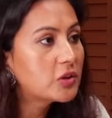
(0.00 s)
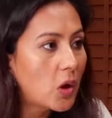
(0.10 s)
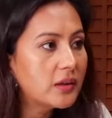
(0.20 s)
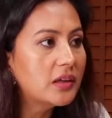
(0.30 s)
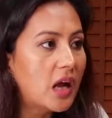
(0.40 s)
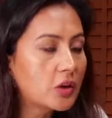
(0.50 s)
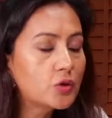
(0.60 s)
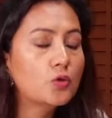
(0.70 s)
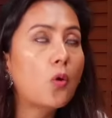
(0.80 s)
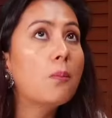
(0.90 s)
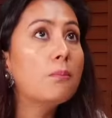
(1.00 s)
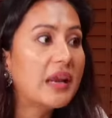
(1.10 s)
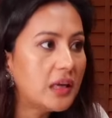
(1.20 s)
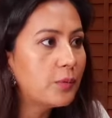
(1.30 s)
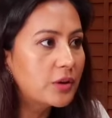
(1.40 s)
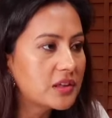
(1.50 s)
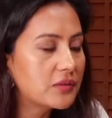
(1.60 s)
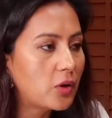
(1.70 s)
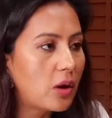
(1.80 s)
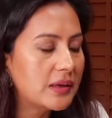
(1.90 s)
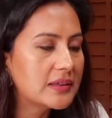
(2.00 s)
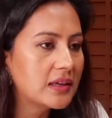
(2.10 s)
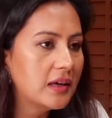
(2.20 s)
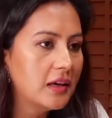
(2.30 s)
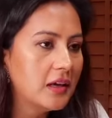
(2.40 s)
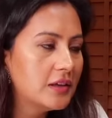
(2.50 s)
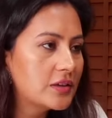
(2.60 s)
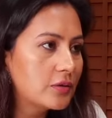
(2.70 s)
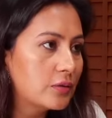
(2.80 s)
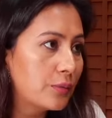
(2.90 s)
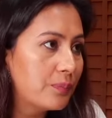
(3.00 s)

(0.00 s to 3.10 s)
saw the duck so many positive comments so